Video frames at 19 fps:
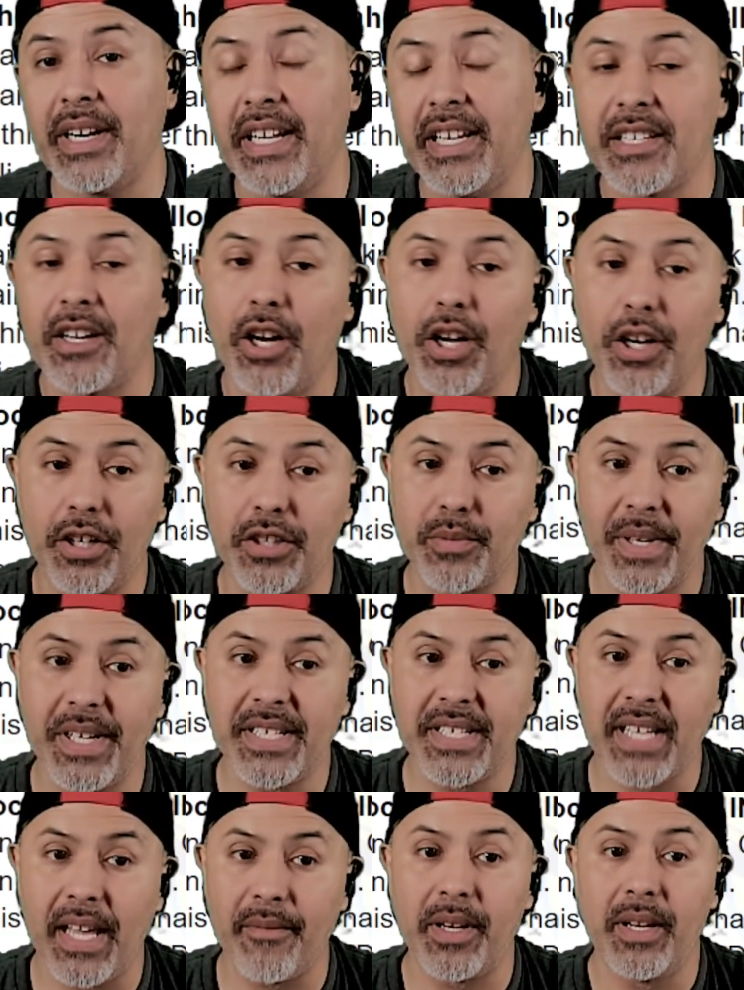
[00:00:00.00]
He's
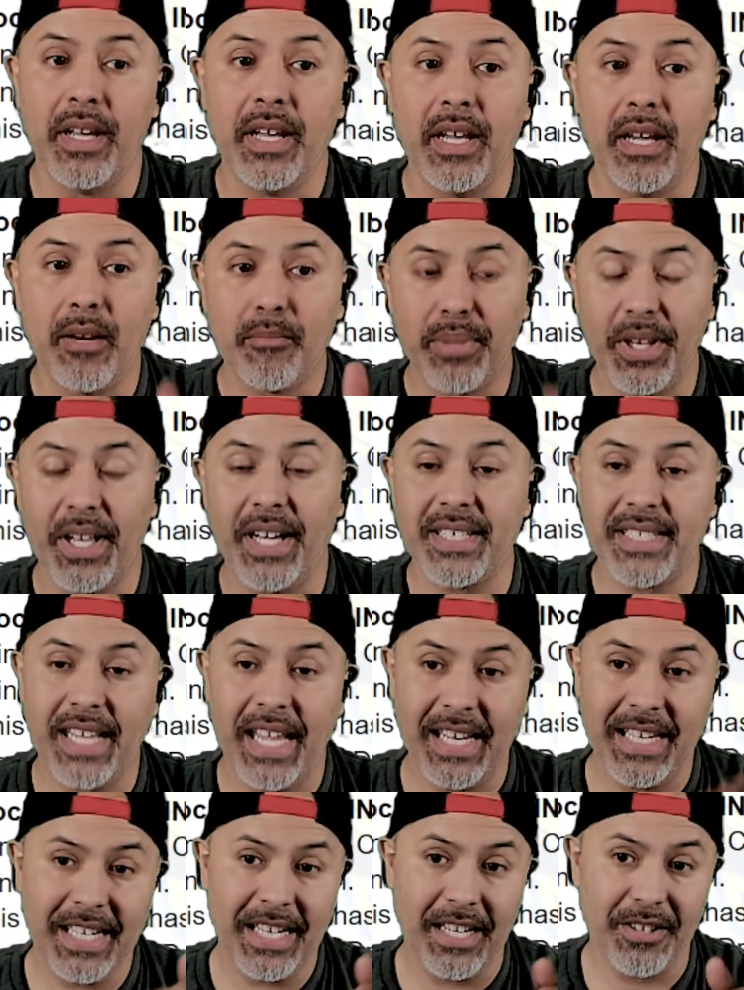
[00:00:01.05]
127 plus
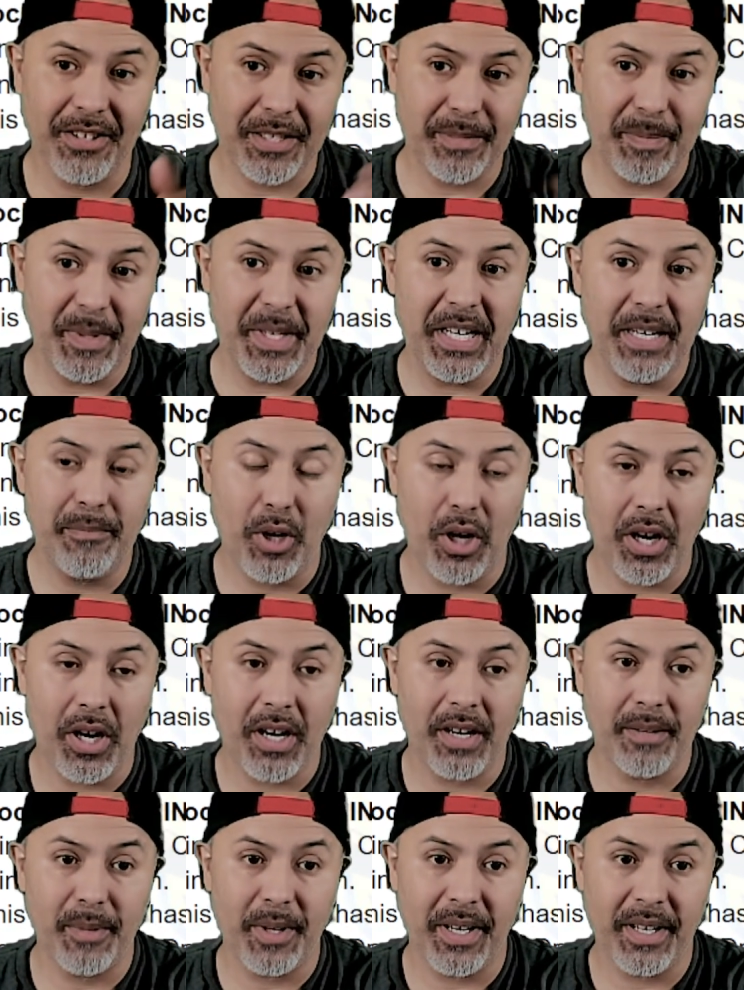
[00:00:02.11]
any other speed
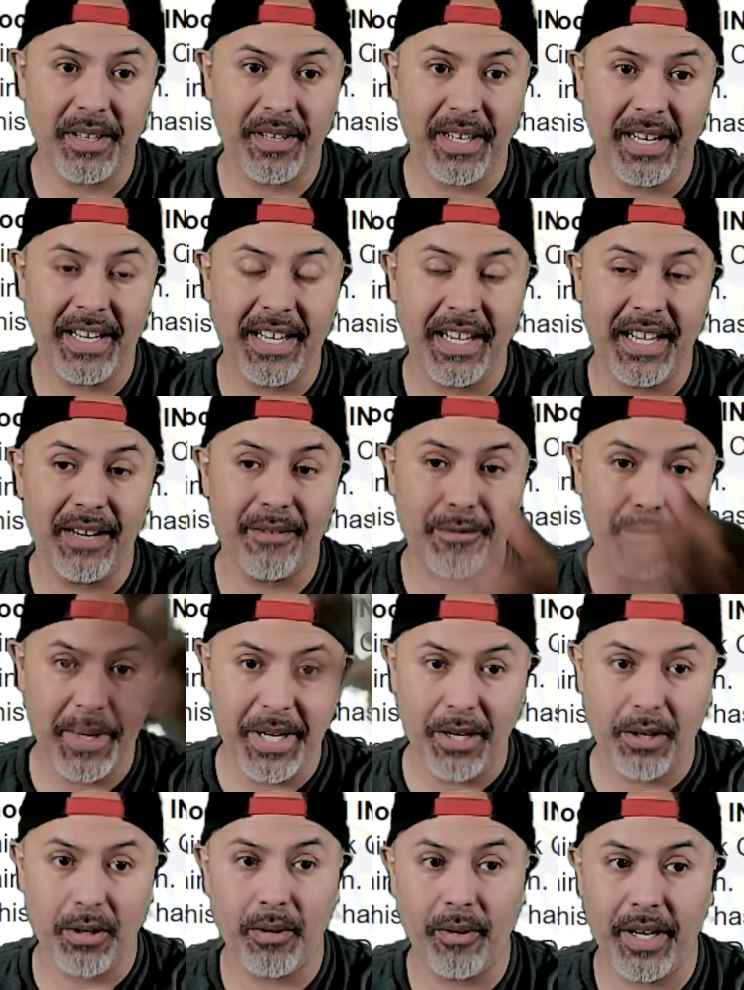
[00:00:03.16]
bar that he could get from
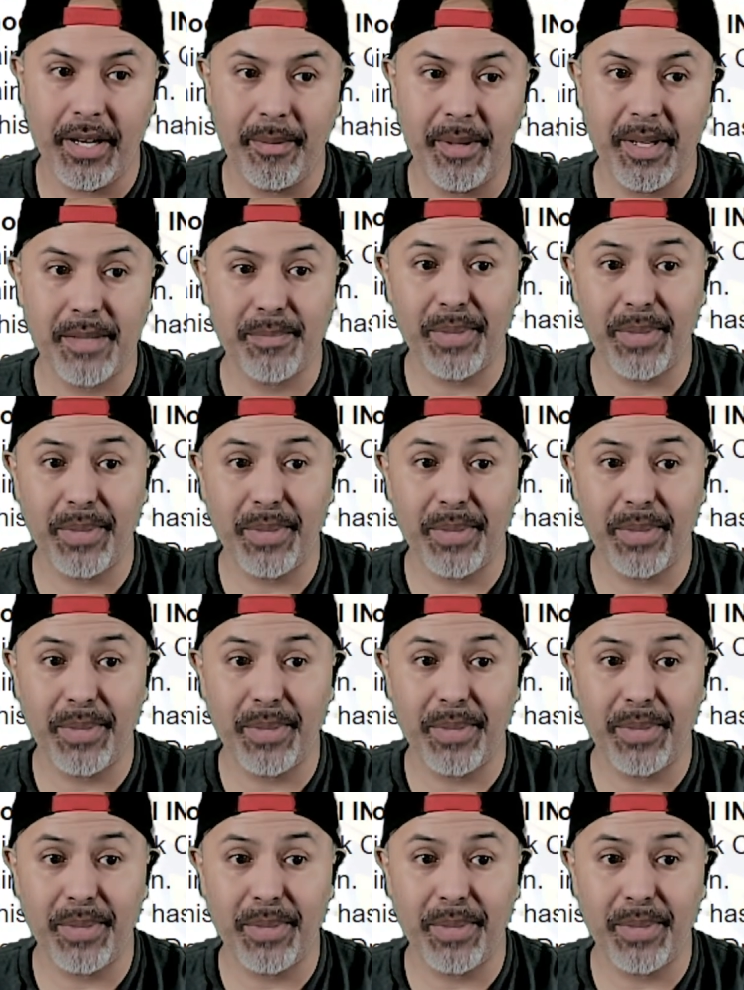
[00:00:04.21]
hero enemies.